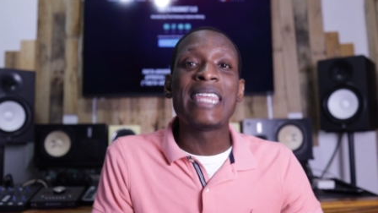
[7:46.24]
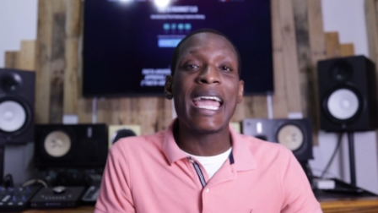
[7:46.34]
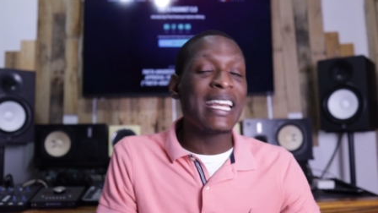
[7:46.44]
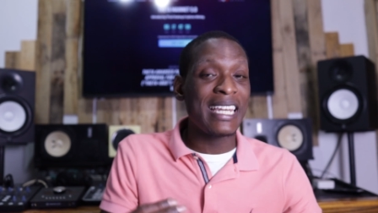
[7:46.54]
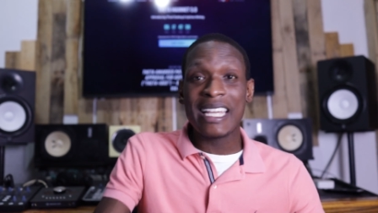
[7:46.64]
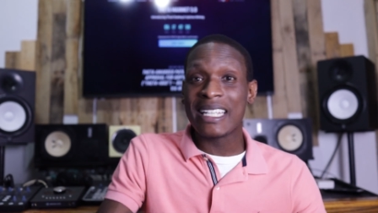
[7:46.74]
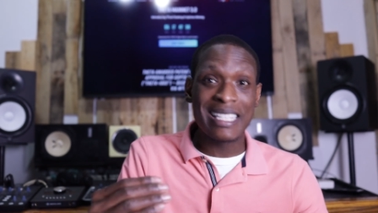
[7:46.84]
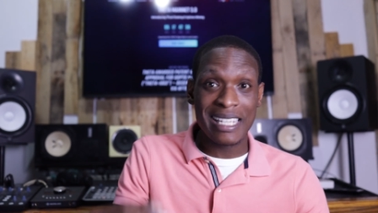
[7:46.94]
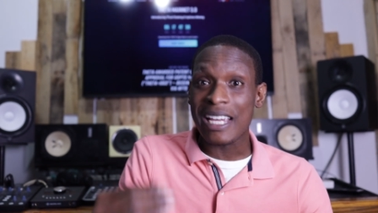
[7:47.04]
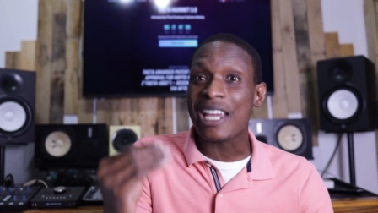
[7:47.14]
they need
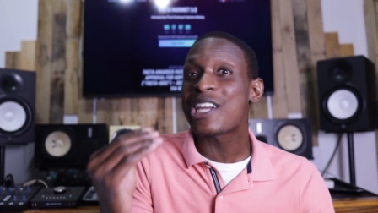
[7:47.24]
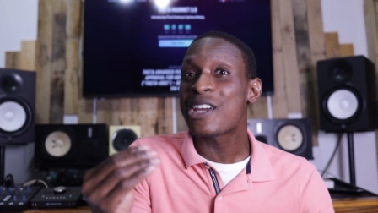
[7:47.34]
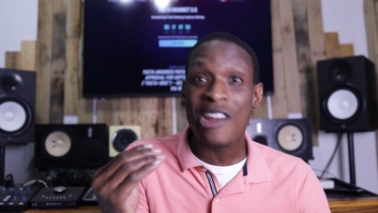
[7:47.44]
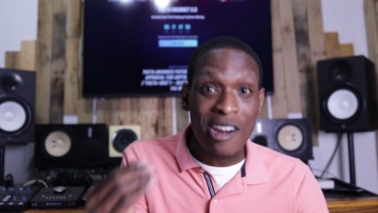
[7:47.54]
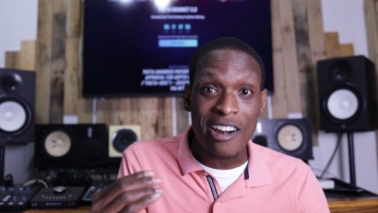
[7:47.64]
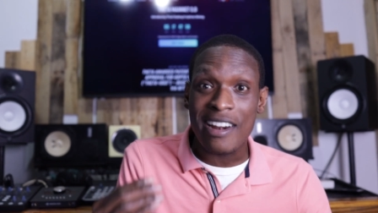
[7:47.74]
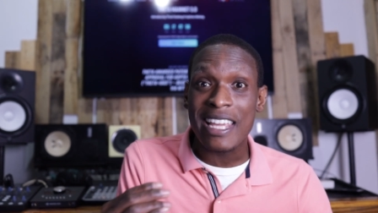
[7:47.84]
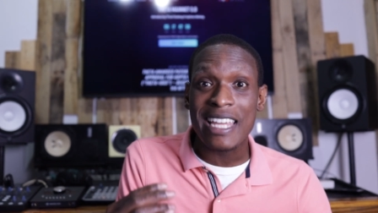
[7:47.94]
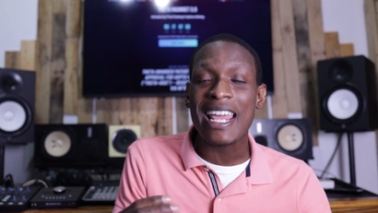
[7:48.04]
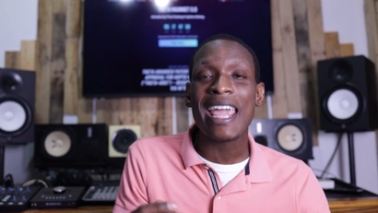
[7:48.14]

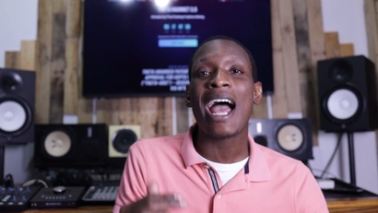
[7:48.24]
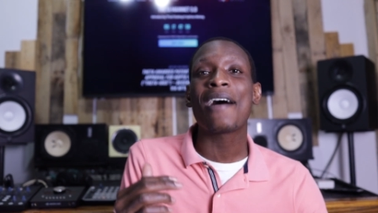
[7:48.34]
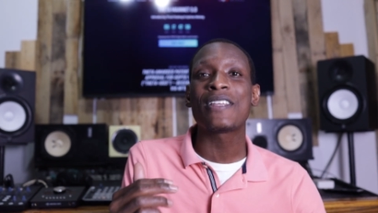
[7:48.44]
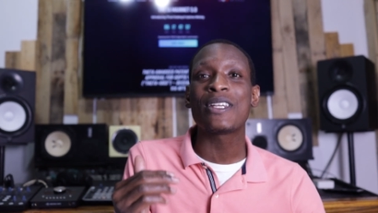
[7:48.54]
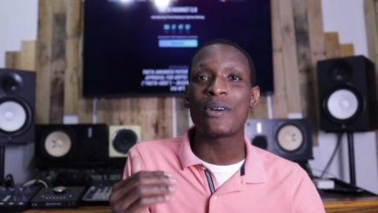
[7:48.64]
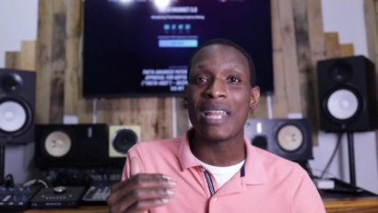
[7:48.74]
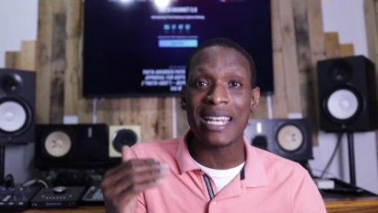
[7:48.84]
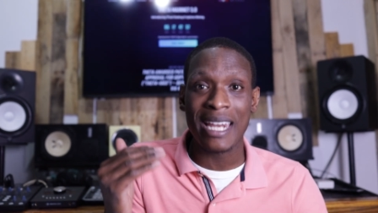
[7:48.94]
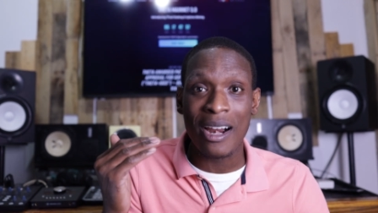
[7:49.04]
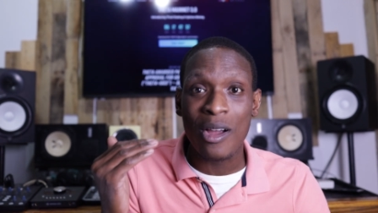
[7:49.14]
security. They have to know
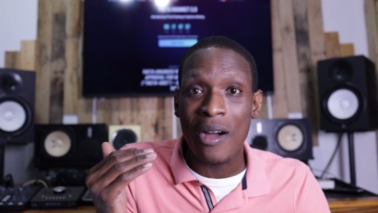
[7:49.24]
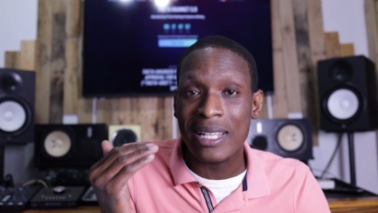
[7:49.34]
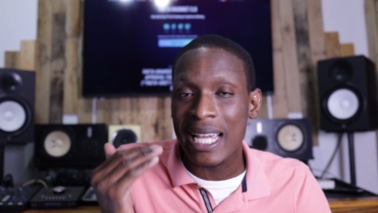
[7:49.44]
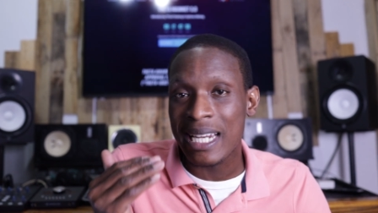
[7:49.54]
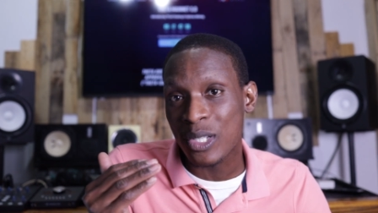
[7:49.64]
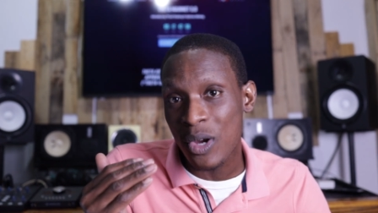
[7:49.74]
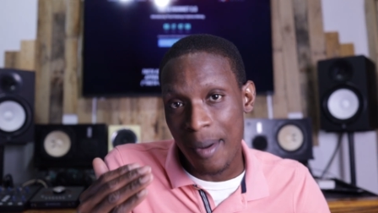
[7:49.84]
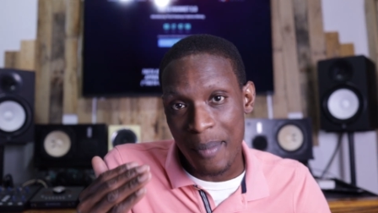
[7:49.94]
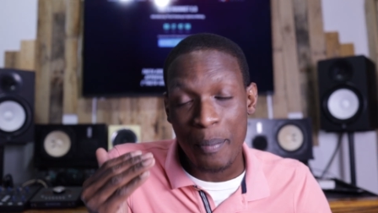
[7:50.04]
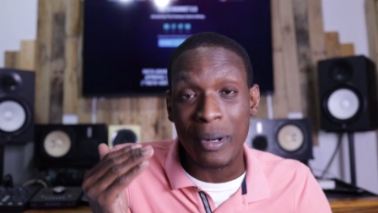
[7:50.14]
that their content is
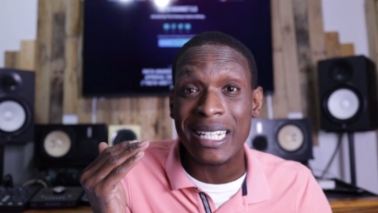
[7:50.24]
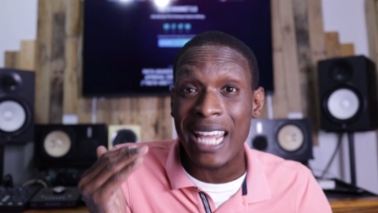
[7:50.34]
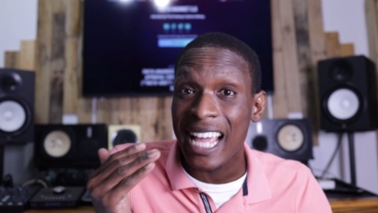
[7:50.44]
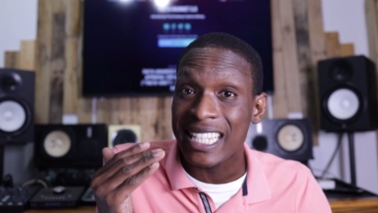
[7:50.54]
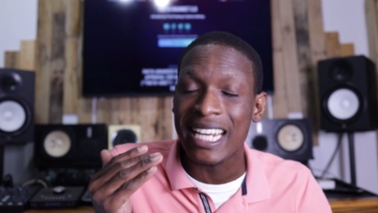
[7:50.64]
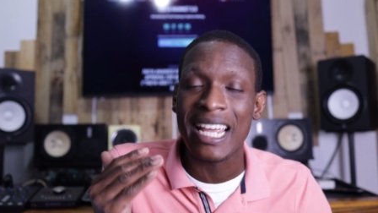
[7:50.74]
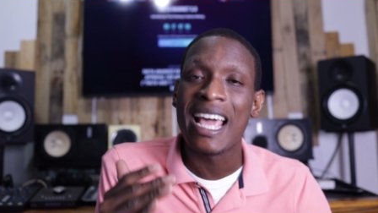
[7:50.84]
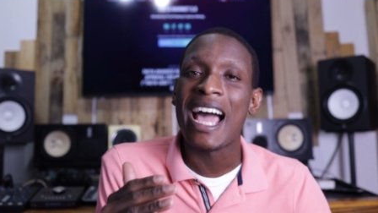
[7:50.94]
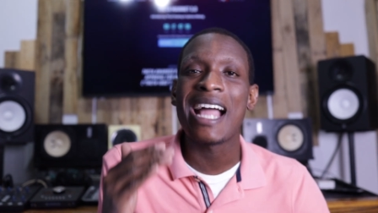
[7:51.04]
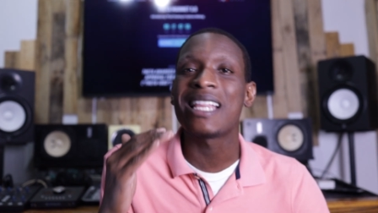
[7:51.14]
going to be protected
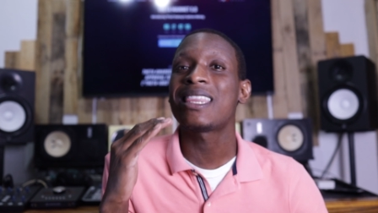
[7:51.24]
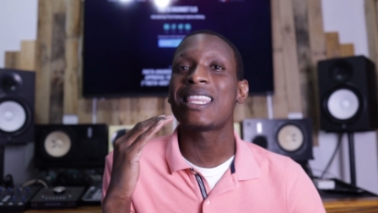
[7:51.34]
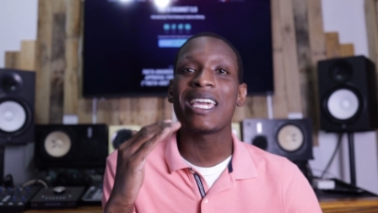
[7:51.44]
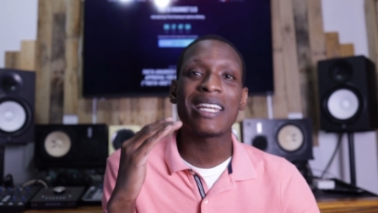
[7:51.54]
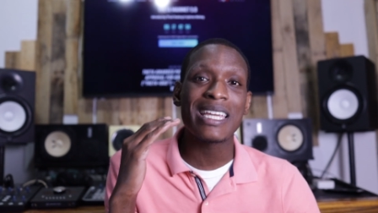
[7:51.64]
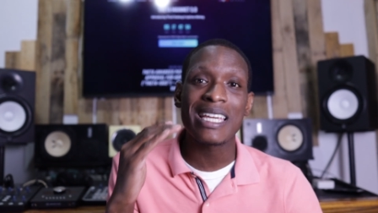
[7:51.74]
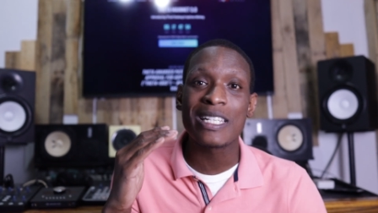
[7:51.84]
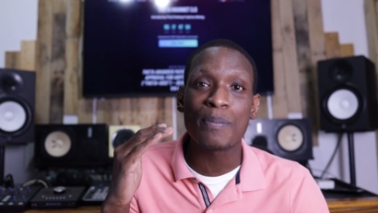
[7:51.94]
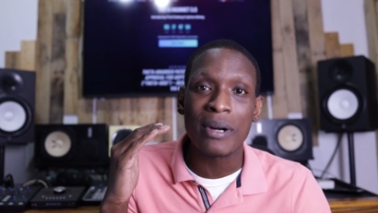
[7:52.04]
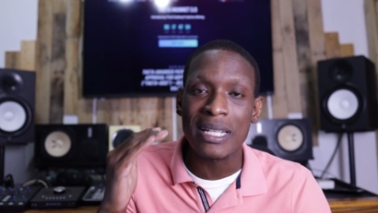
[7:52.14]
and Theta
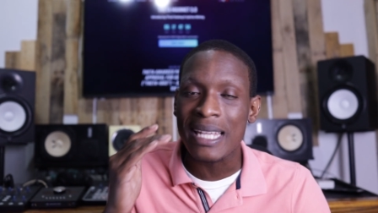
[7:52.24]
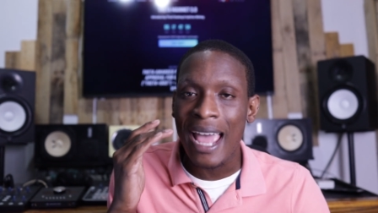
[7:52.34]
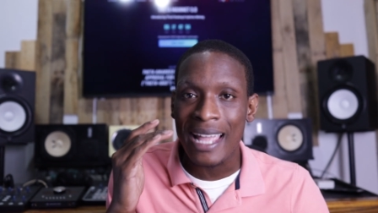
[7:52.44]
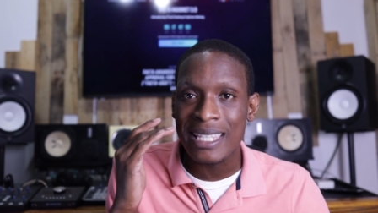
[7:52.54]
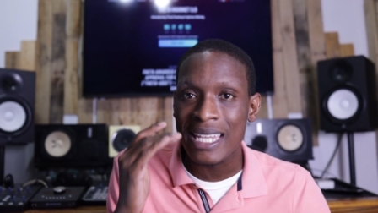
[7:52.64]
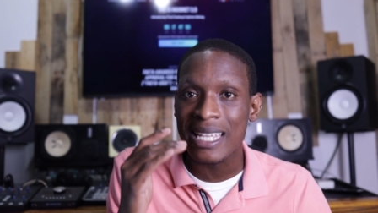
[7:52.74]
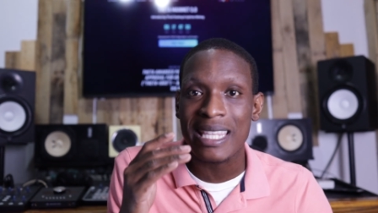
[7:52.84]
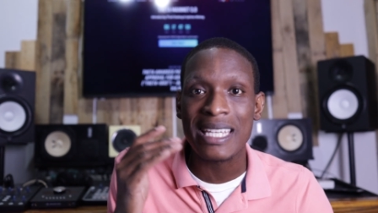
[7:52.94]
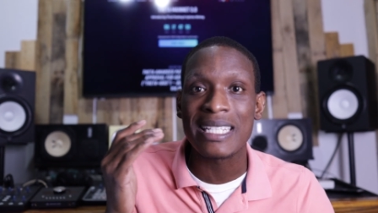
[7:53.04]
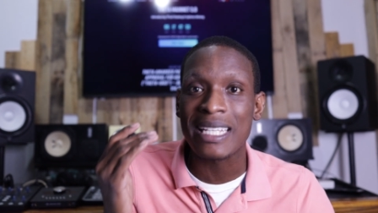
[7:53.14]
is protecting
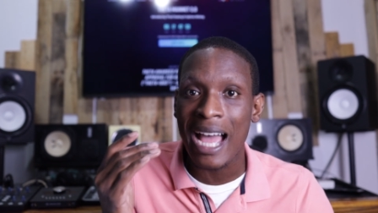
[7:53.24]
these